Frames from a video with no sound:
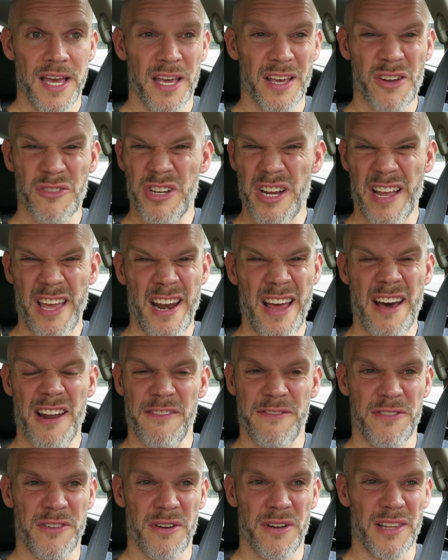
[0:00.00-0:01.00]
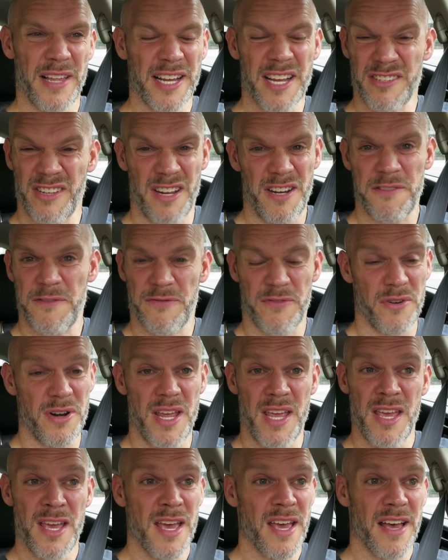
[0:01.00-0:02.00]
and go check it out. If you're, like I said, it's
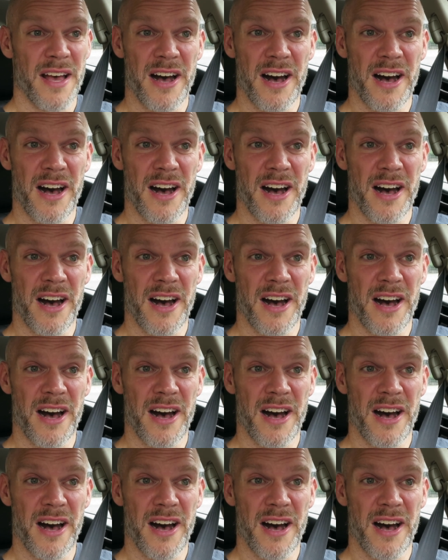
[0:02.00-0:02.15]
free.